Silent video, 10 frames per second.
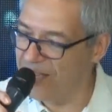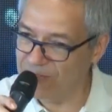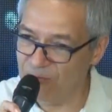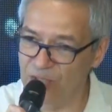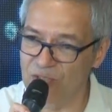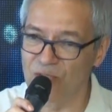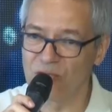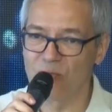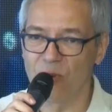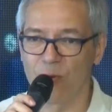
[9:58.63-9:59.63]
and
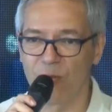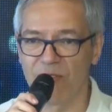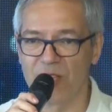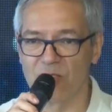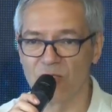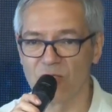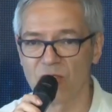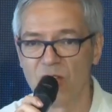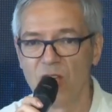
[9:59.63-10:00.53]
return to our investors.